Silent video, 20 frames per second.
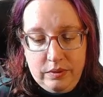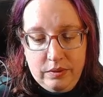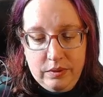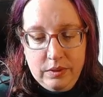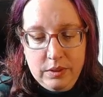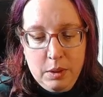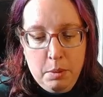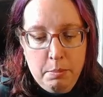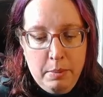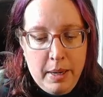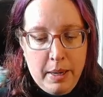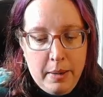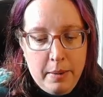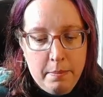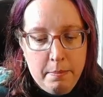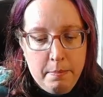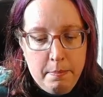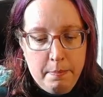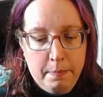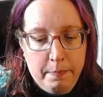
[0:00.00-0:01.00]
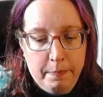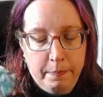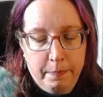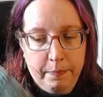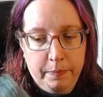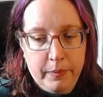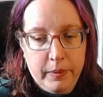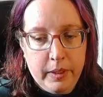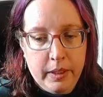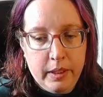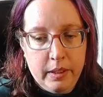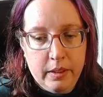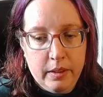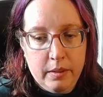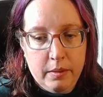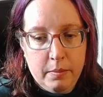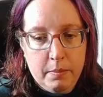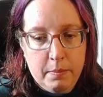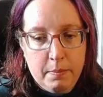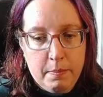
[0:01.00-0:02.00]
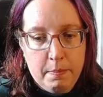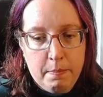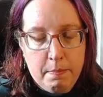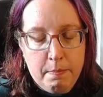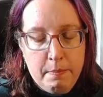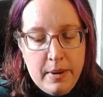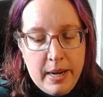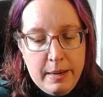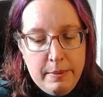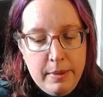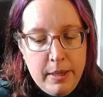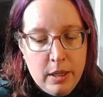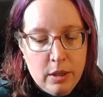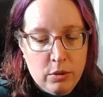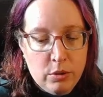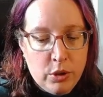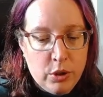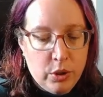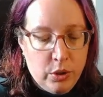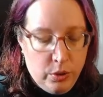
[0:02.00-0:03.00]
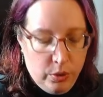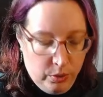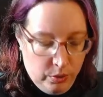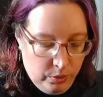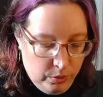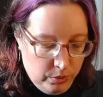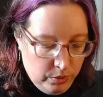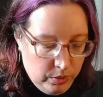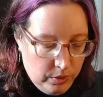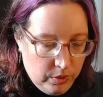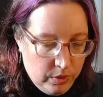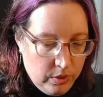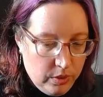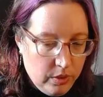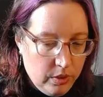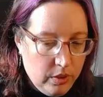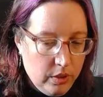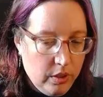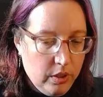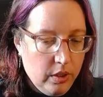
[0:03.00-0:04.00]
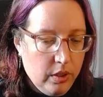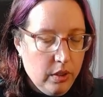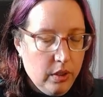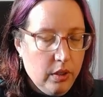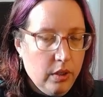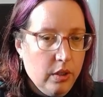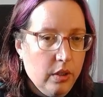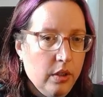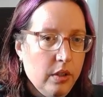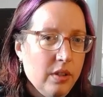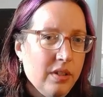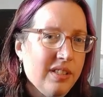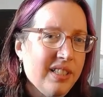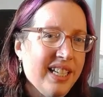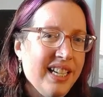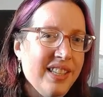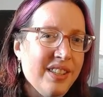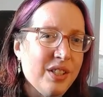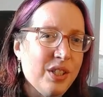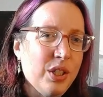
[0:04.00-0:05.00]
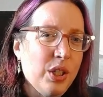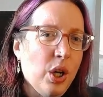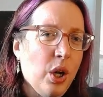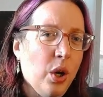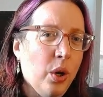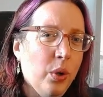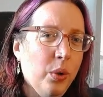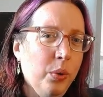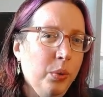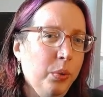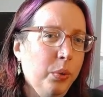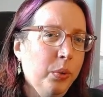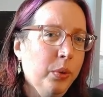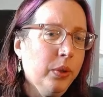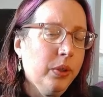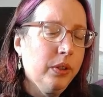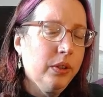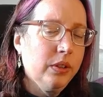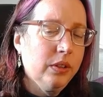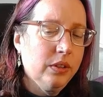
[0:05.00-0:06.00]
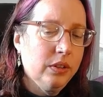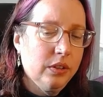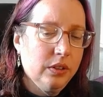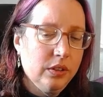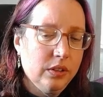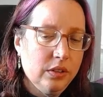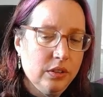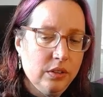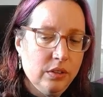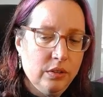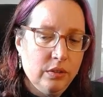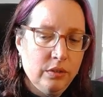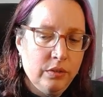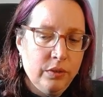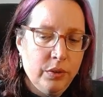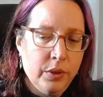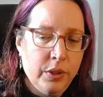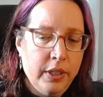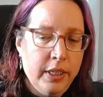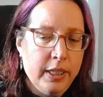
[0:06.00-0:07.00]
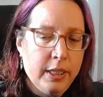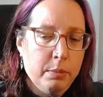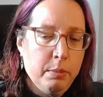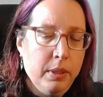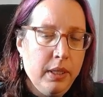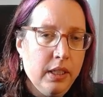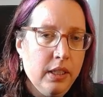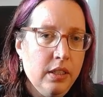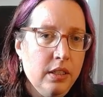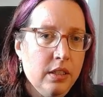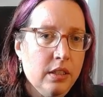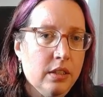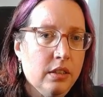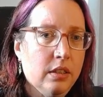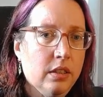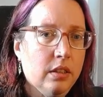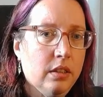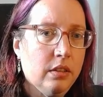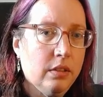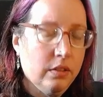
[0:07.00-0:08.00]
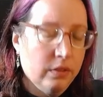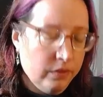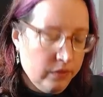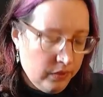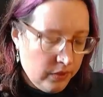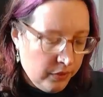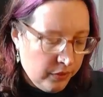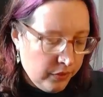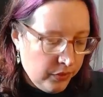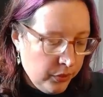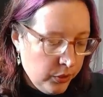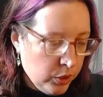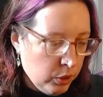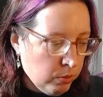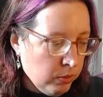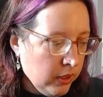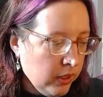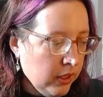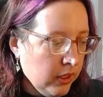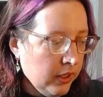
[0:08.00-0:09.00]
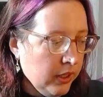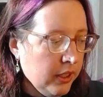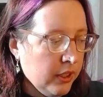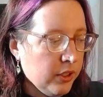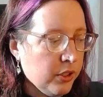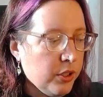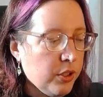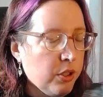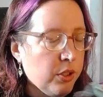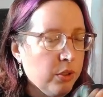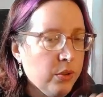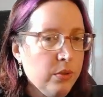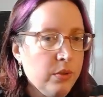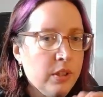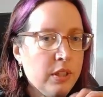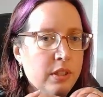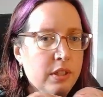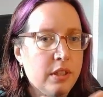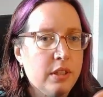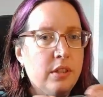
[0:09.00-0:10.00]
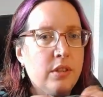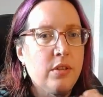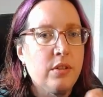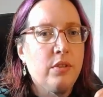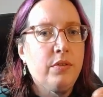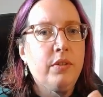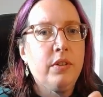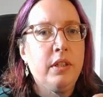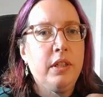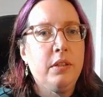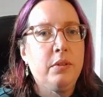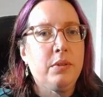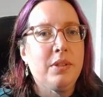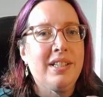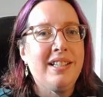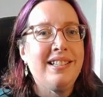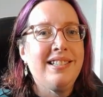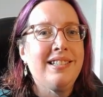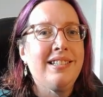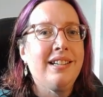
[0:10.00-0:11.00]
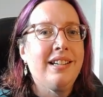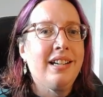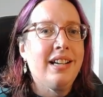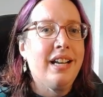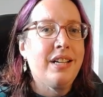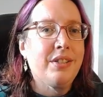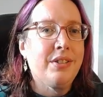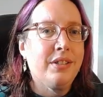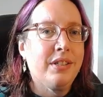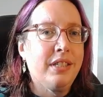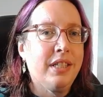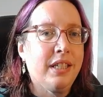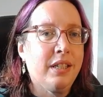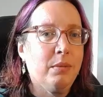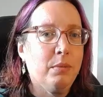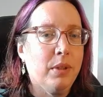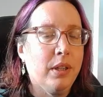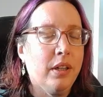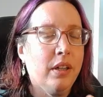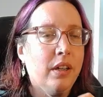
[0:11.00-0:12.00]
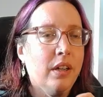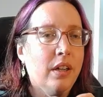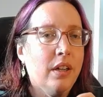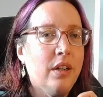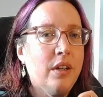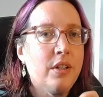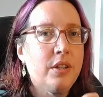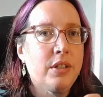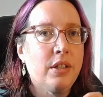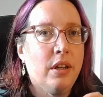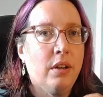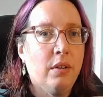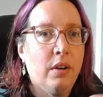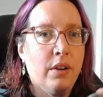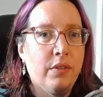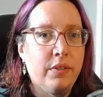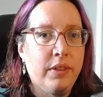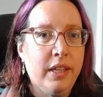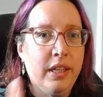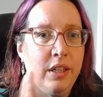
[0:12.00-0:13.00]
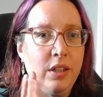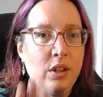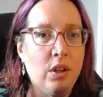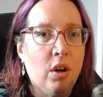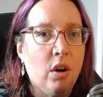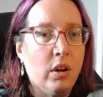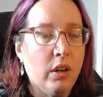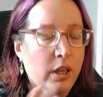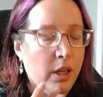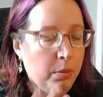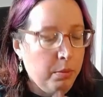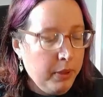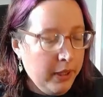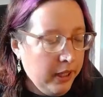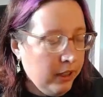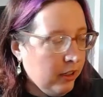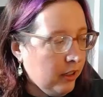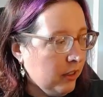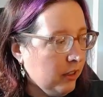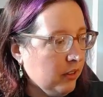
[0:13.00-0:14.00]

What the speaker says: But maybe I'll do, say, the toe for the next pair of the first one, and then as soon as this is off the needles, instantly cast on the second one. So I've then got a pair